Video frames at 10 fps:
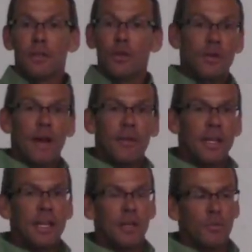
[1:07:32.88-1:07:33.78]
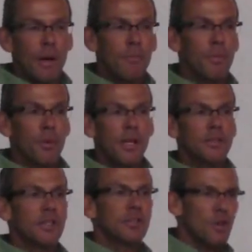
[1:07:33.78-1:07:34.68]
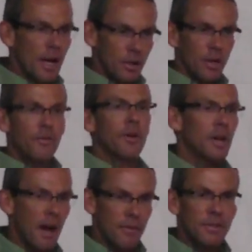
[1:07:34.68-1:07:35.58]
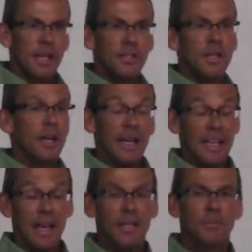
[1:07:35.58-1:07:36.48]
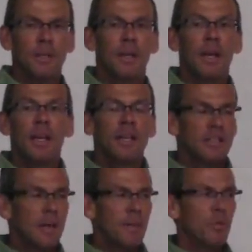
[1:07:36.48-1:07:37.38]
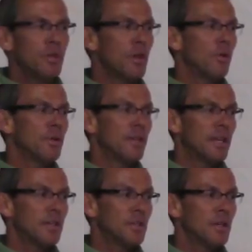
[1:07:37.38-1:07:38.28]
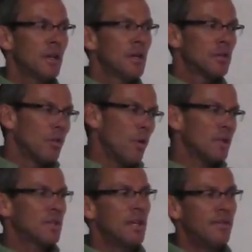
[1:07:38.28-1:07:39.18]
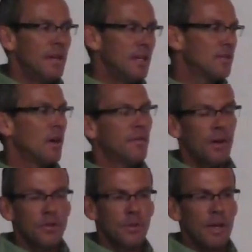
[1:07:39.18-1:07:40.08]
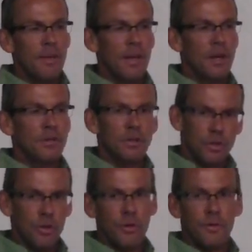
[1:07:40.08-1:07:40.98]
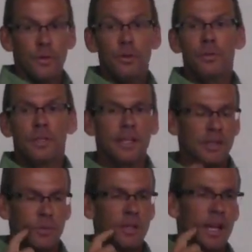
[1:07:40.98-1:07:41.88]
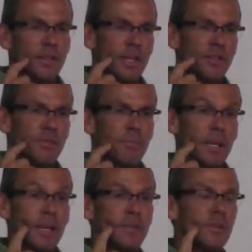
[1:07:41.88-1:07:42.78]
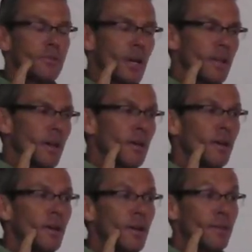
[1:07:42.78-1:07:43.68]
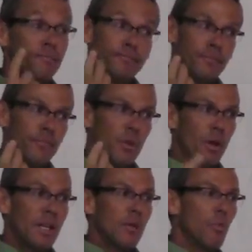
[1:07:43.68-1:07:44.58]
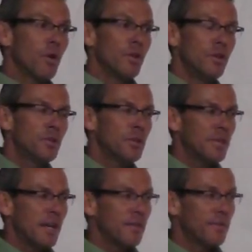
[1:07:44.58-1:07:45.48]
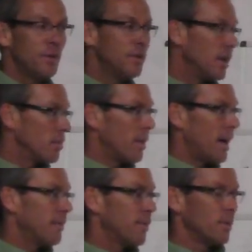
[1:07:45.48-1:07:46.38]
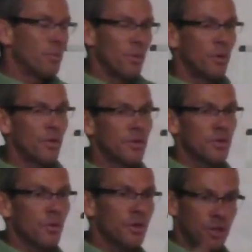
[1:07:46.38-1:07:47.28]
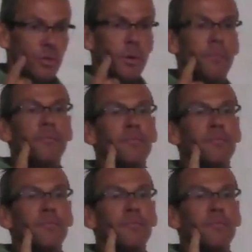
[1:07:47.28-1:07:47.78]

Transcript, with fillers: So you're never getting into REM 3 because it's trying to look for a conversation and engagement. Same thing when you go into the kitchen. Don't watch TV, cell phones, or anything else. Chew your food because that's where the digestion begins is right there. you want to get more nutrients out of the food that you're buying from the perimeter of the store, chew them.